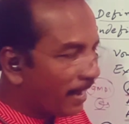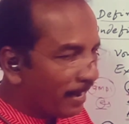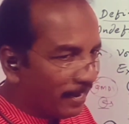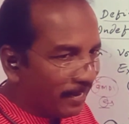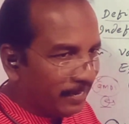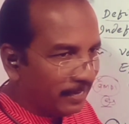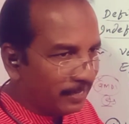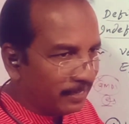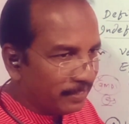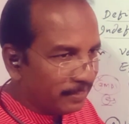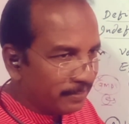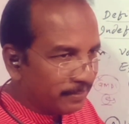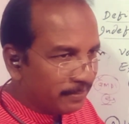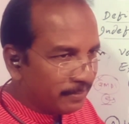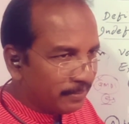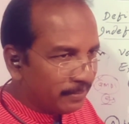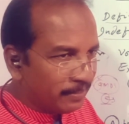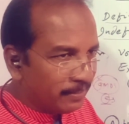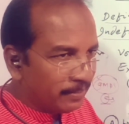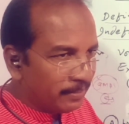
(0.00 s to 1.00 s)
egg,
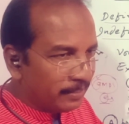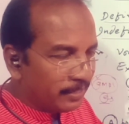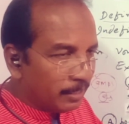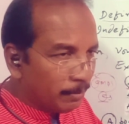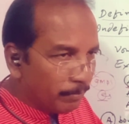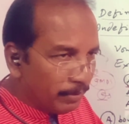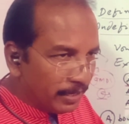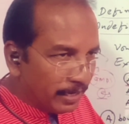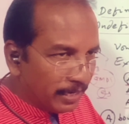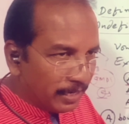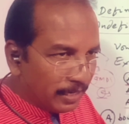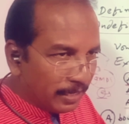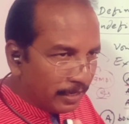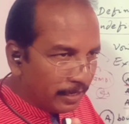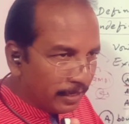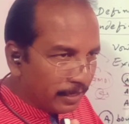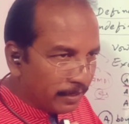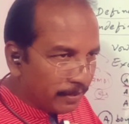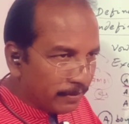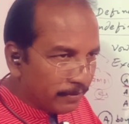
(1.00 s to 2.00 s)

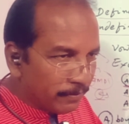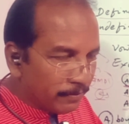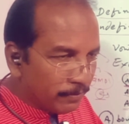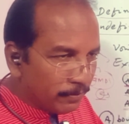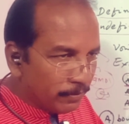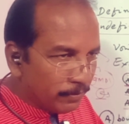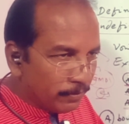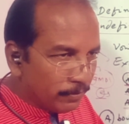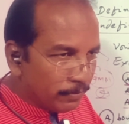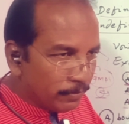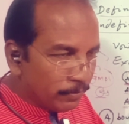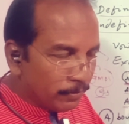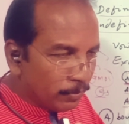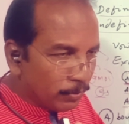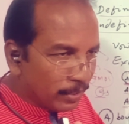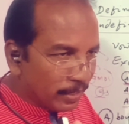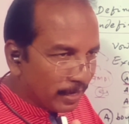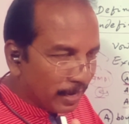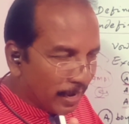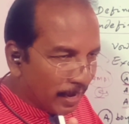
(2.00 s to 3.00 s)
immediately you
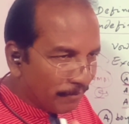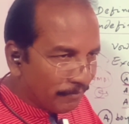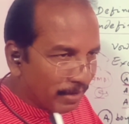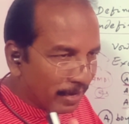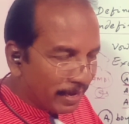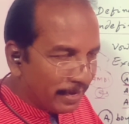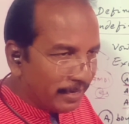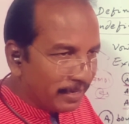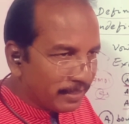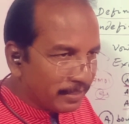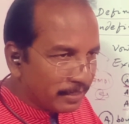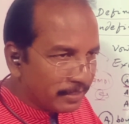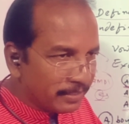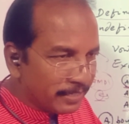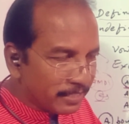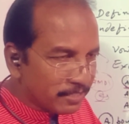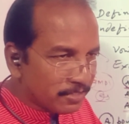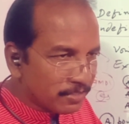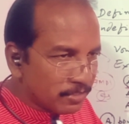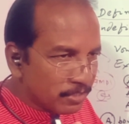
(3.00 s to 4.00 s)
can have an idea that
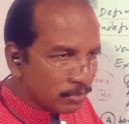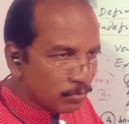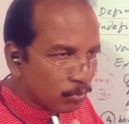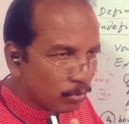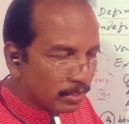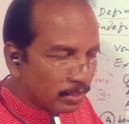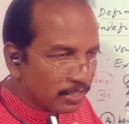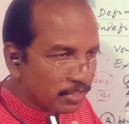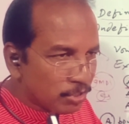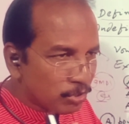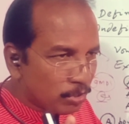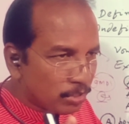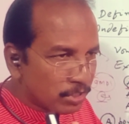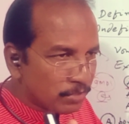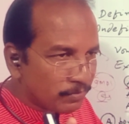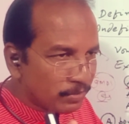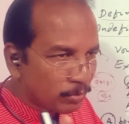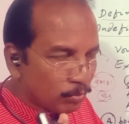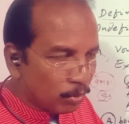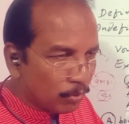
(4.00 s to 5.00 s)
yes, this word
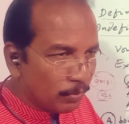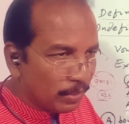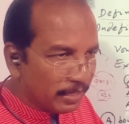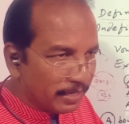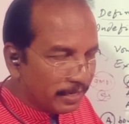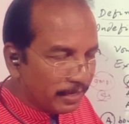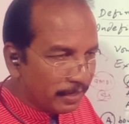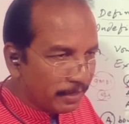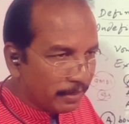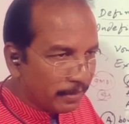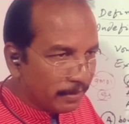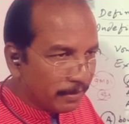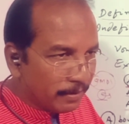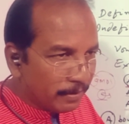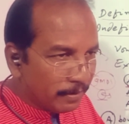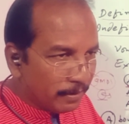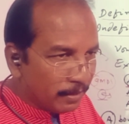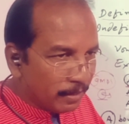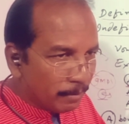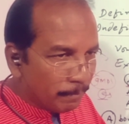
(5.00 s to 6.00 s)
starts with vowel here.
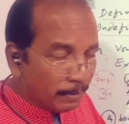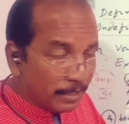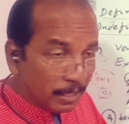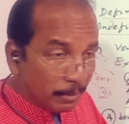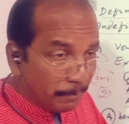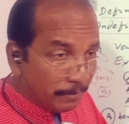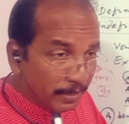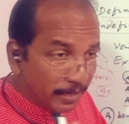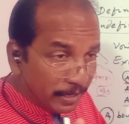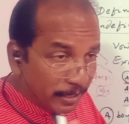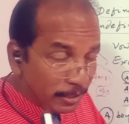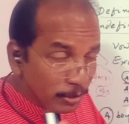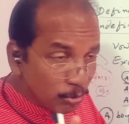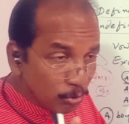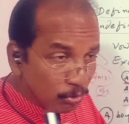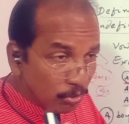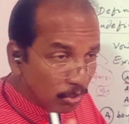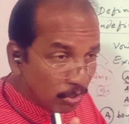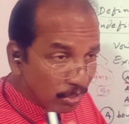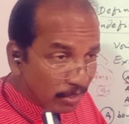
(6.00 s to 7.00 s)
But immediately you
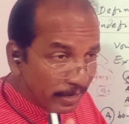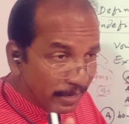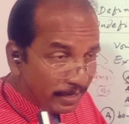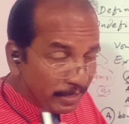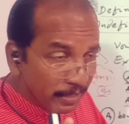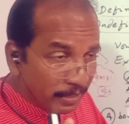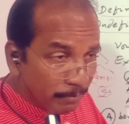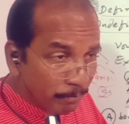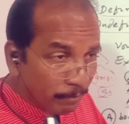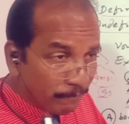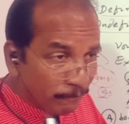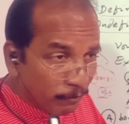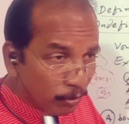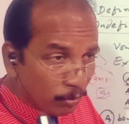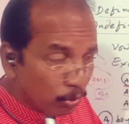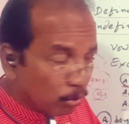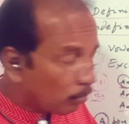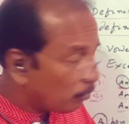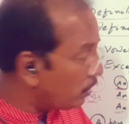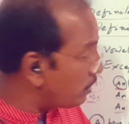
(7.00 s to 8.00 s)
should not write
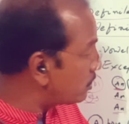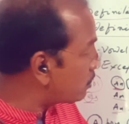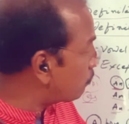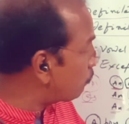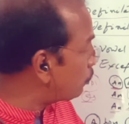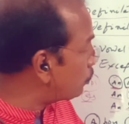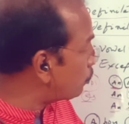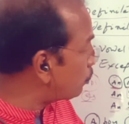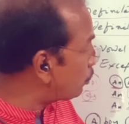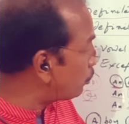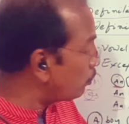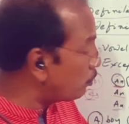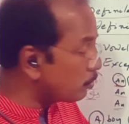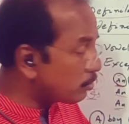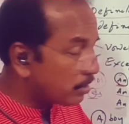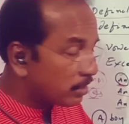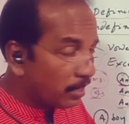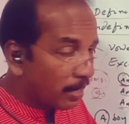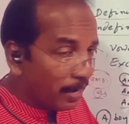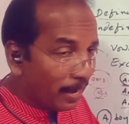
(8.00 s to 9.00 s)
before vowels, we should
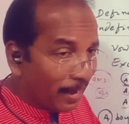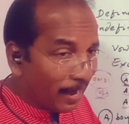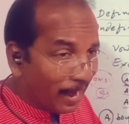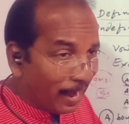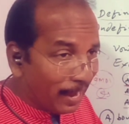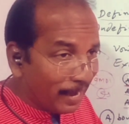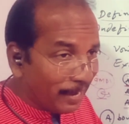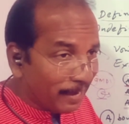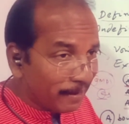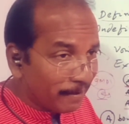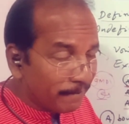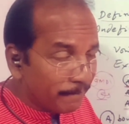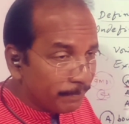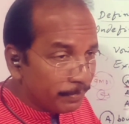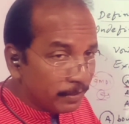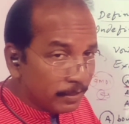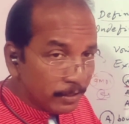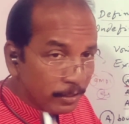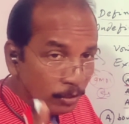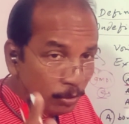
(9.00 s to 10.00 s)
use an.
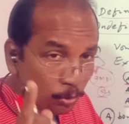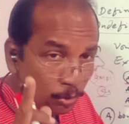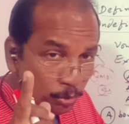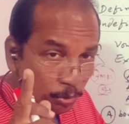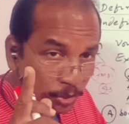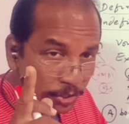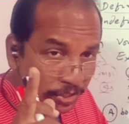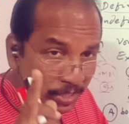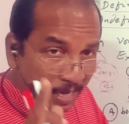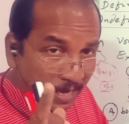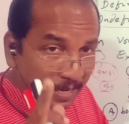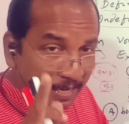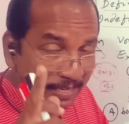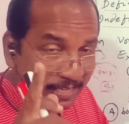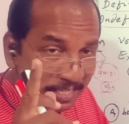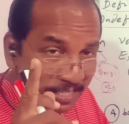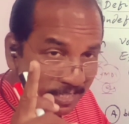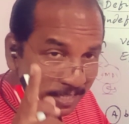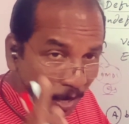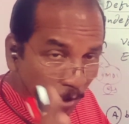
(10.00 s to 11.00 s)
You should check
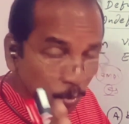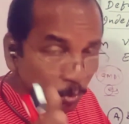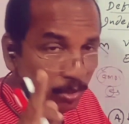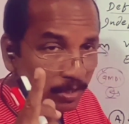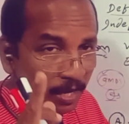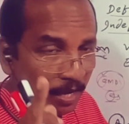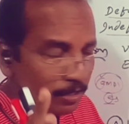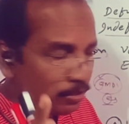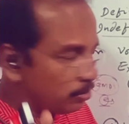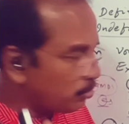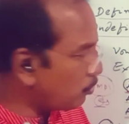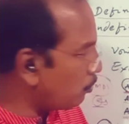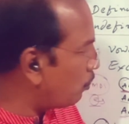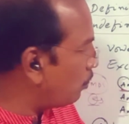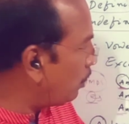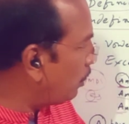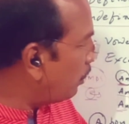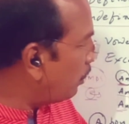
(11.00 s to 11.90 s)
its sound also.